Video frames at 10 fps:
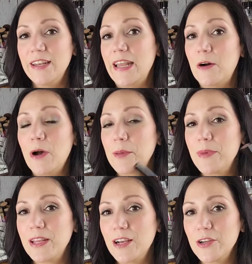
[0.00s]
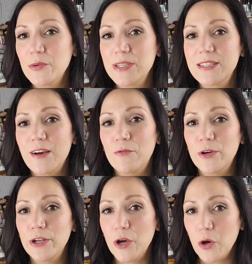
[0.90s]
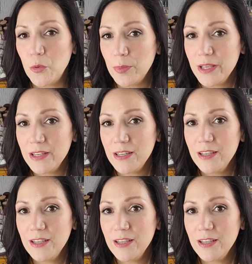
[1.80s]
Now, I may not always have one open,